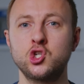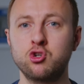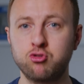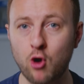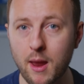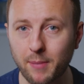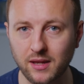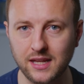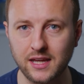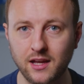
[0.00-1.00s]

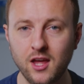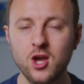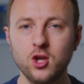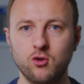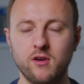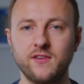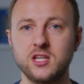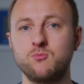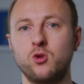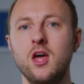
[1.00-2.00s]
trebling your
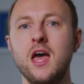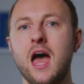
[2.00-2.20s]
investment.